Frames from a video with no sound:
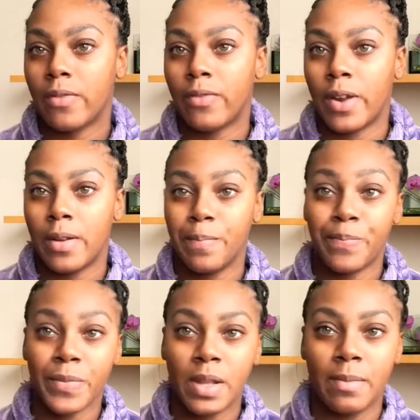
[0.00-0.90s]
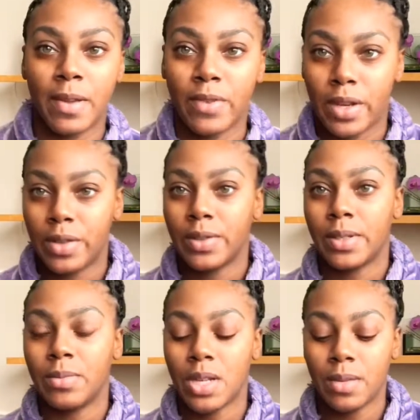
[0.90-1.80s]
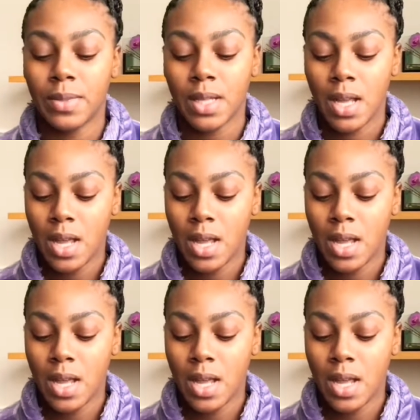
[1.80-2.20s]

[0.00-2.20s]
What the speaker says: from my videos sometimes.